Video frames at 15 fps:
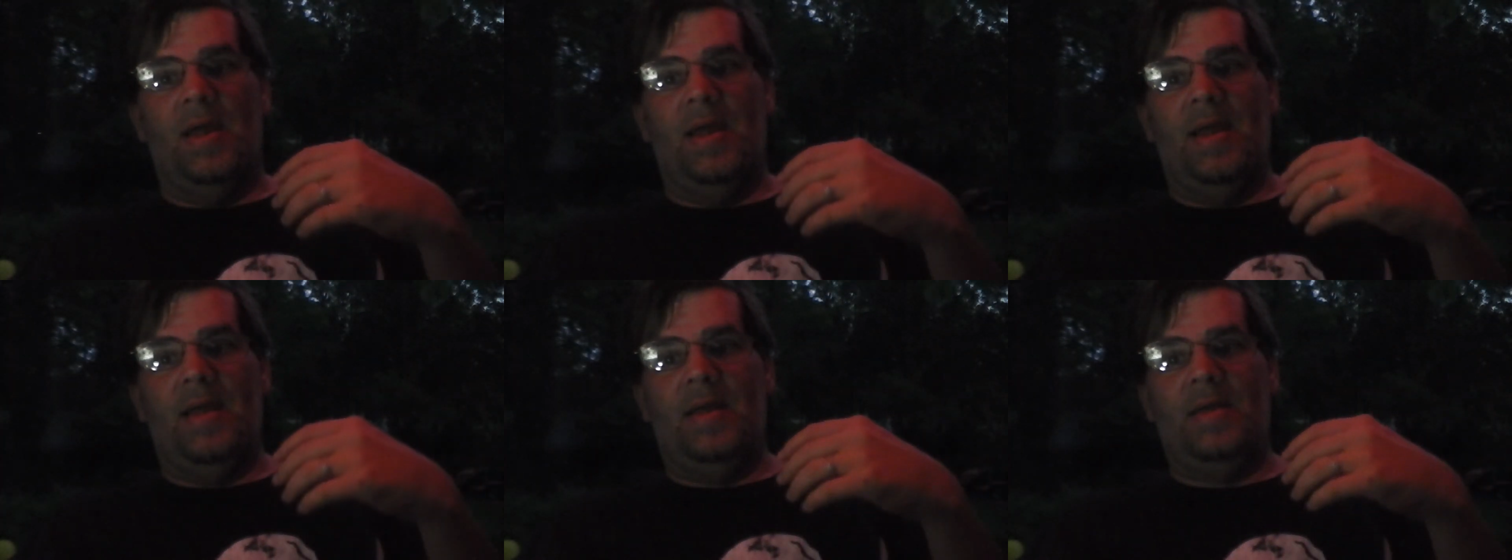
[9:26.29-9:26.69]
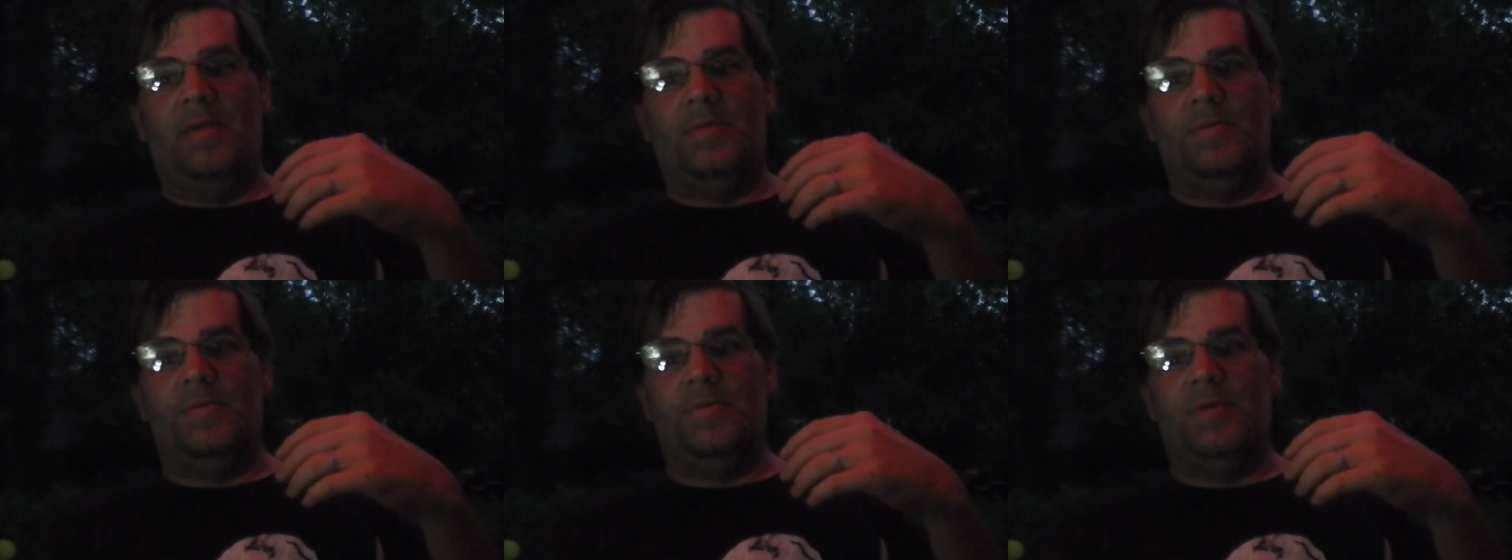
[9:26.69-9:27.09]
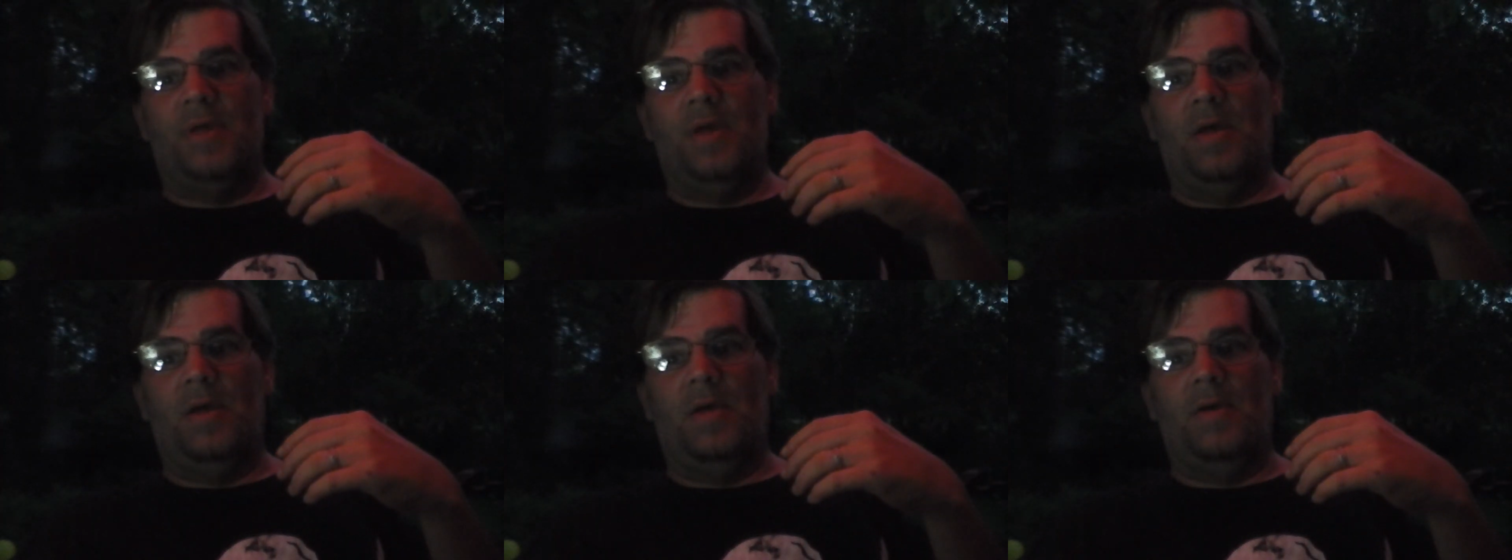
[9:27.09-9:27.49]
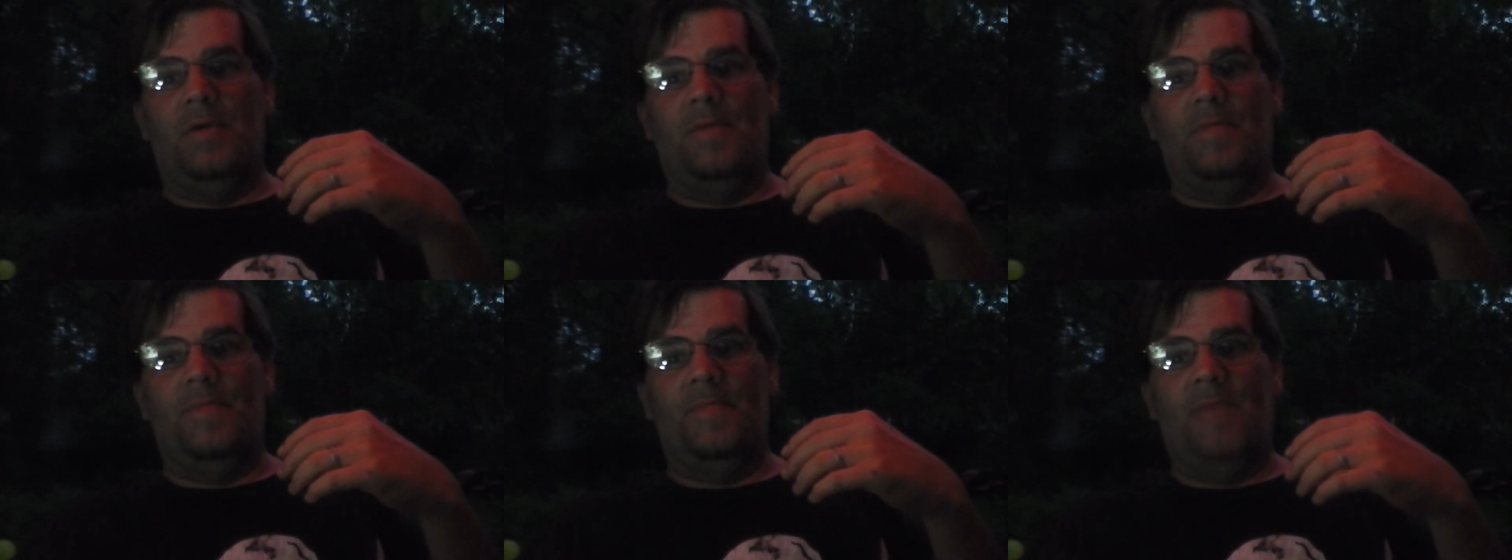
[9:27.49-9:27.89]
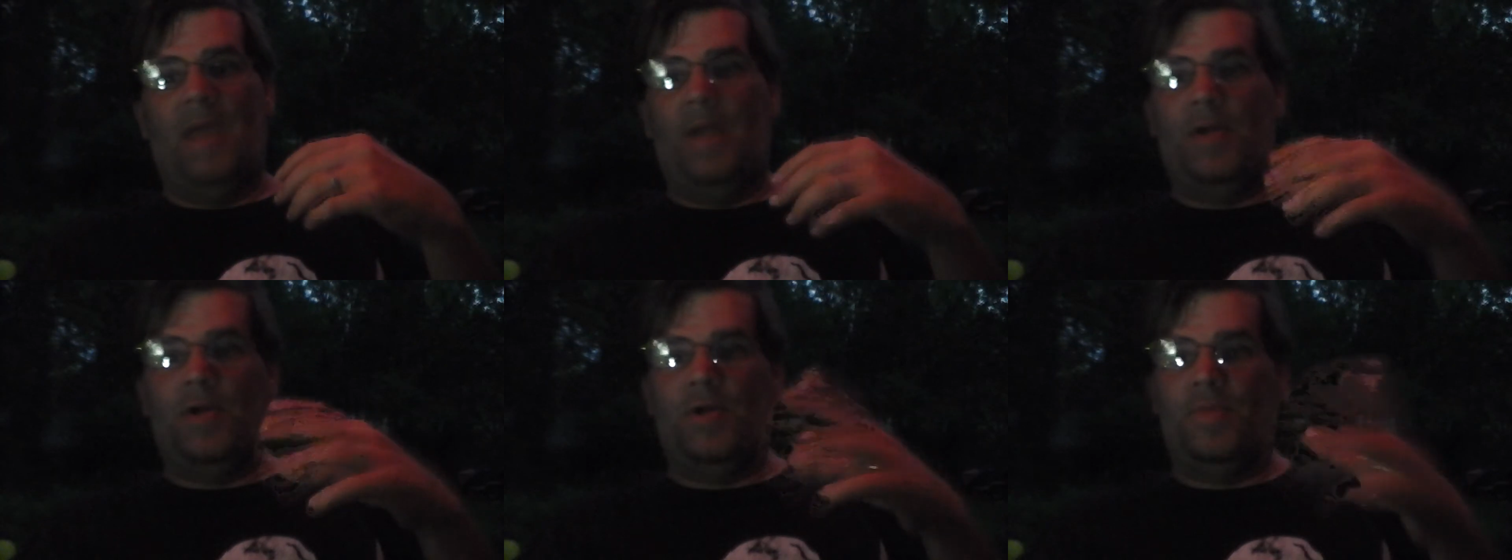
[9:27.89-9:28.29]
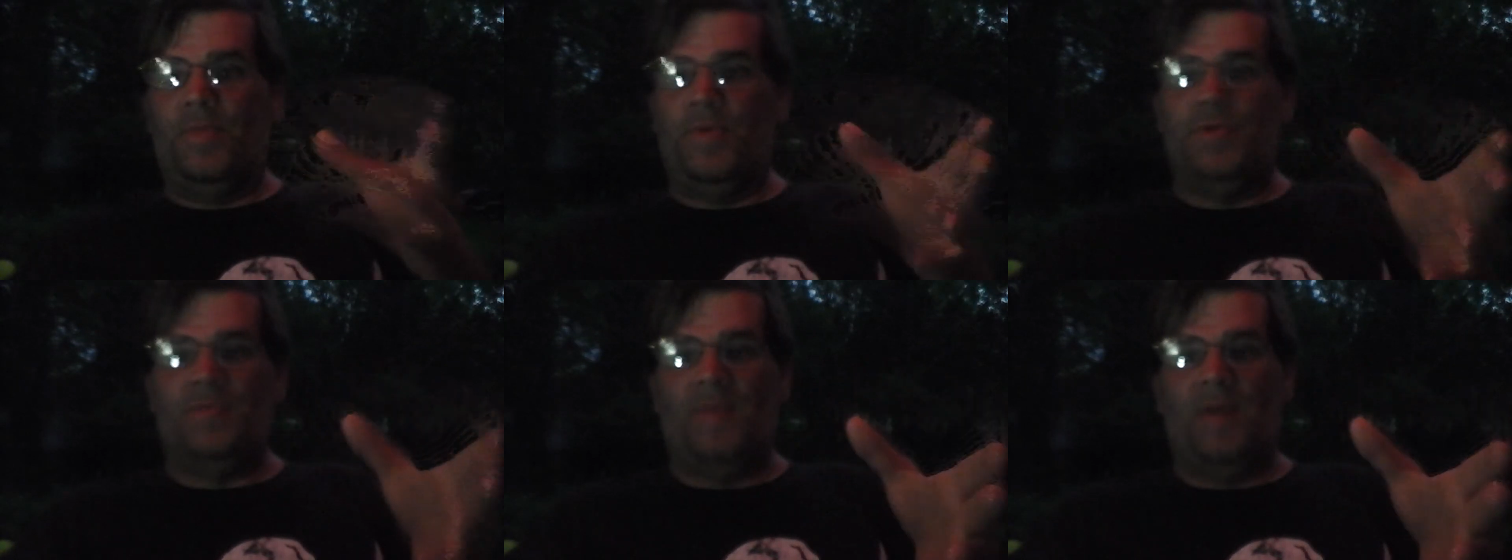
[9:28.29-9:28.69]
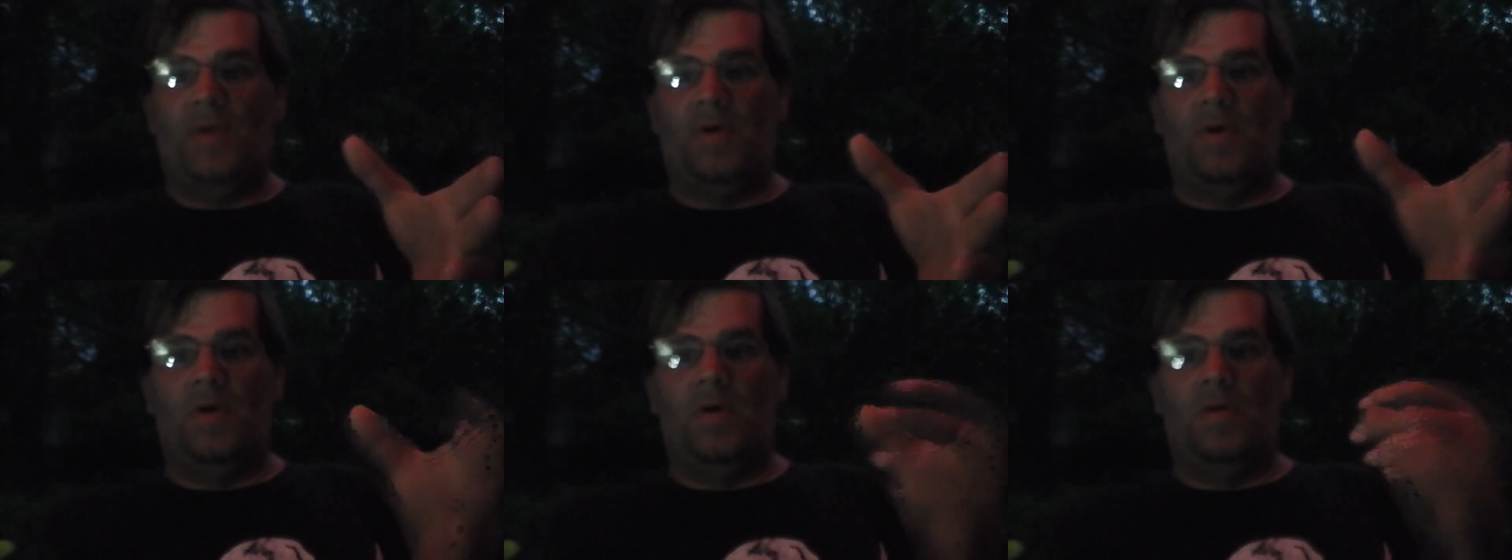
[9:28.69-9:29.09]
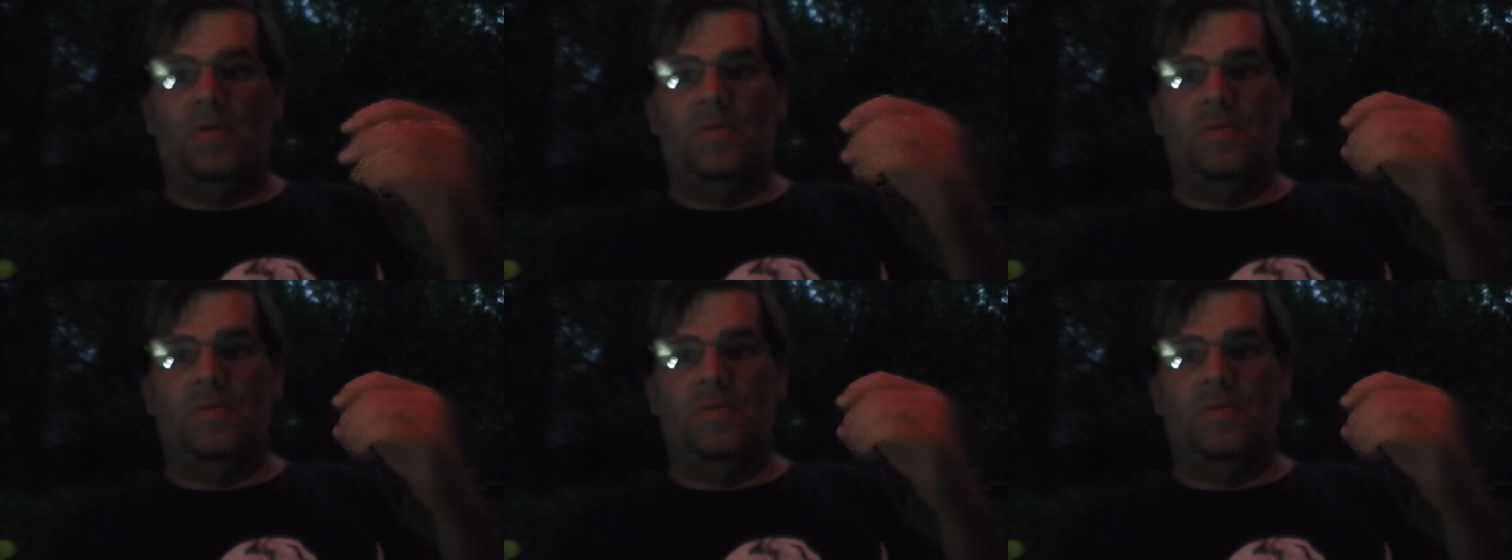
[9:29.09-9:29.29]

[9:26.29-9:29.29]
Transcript: and uh, I don't abuse my alcohol.